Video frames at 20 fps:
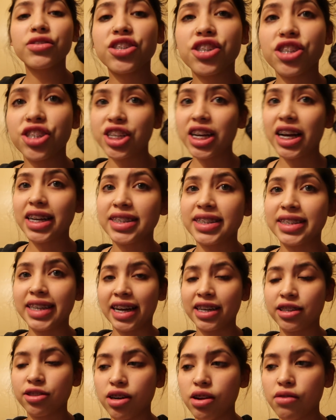for sure she has
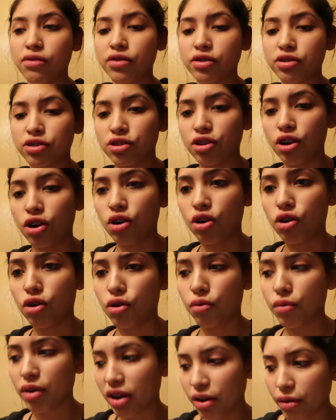dandruff
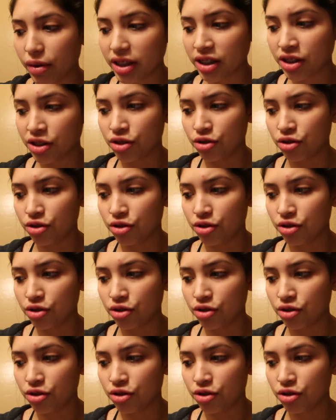so we're going